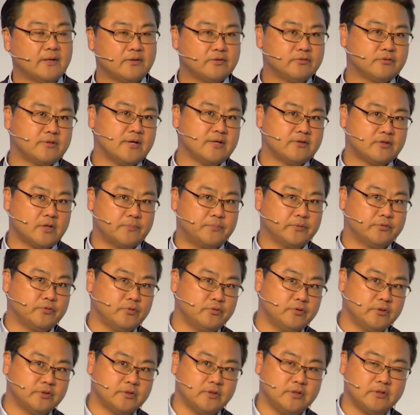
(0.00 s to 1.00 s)
take the
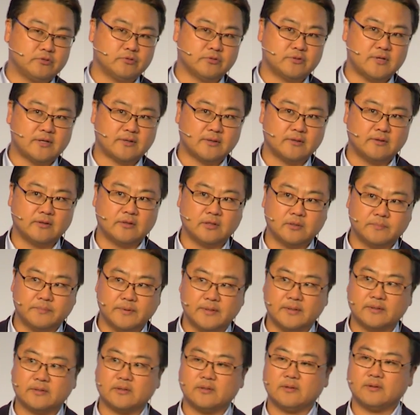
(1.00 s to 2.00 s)
opportunity to take a little
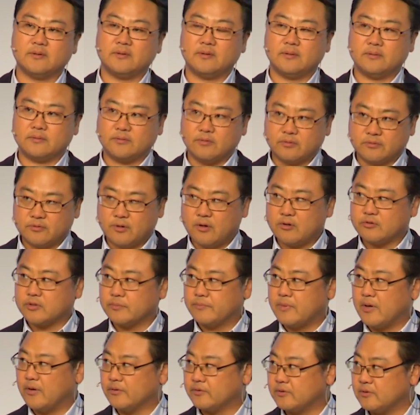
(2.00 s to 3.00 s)
bit to talk
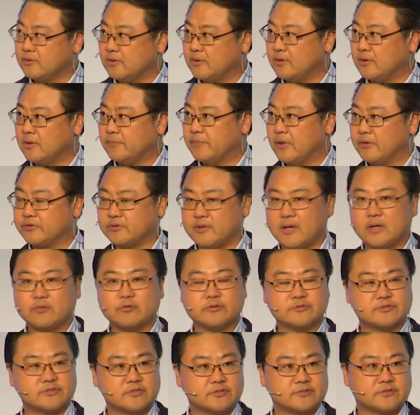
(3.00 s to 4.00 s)
about the
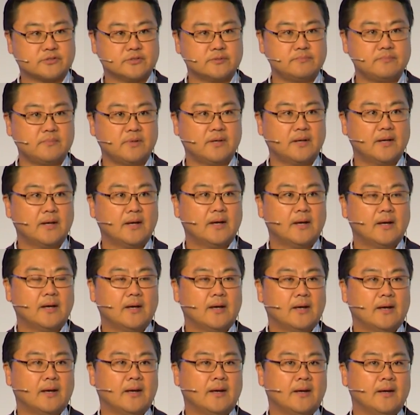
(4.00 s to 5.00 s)
ecosystem
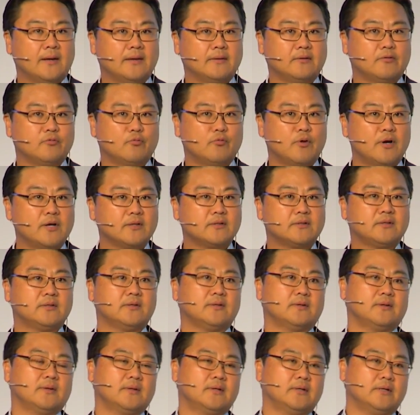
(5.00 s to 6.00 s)
and what
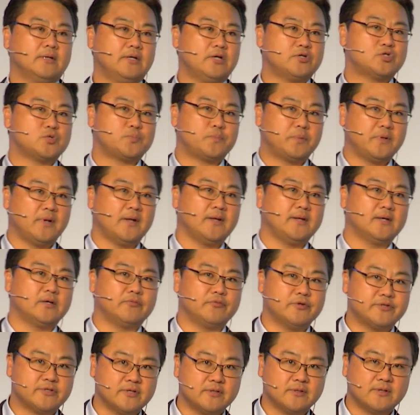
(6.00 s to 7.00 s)
each player
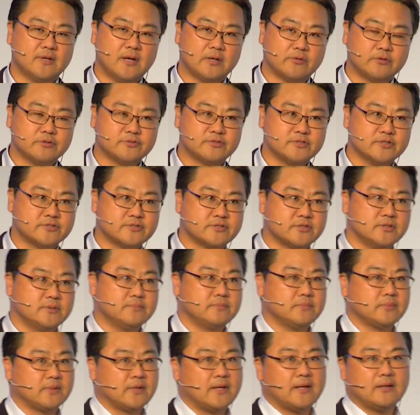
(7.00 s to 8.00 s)
within the
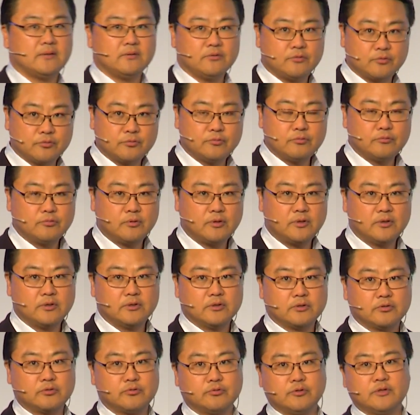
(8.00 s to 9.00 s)
ecosystem can do
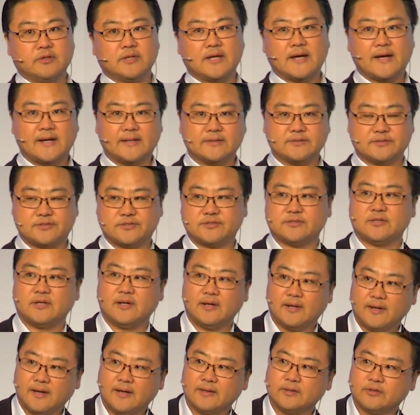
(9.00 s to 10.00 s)
to enhance
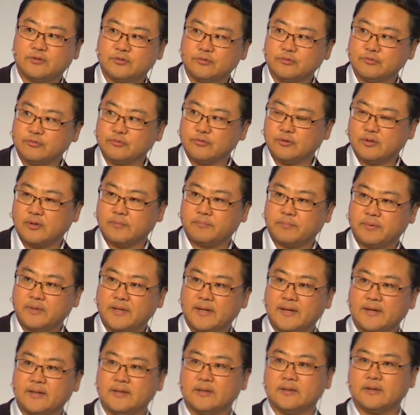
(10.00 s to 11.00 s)
and to
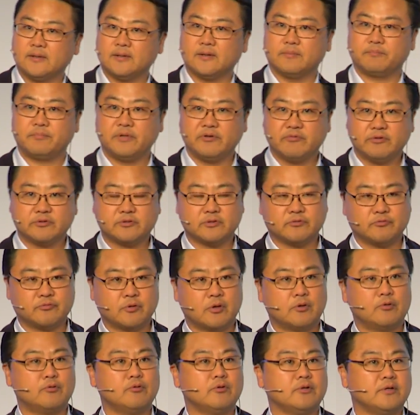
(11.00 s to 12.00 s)
play a pivotal
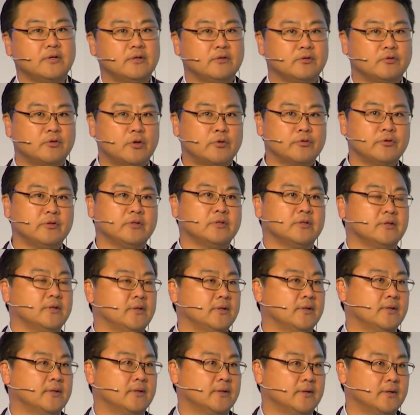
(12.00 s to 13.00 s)
role in growing
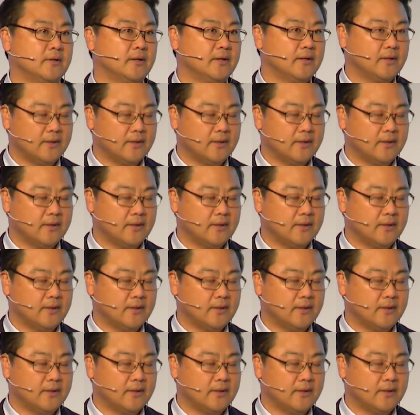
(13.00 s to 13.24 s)
the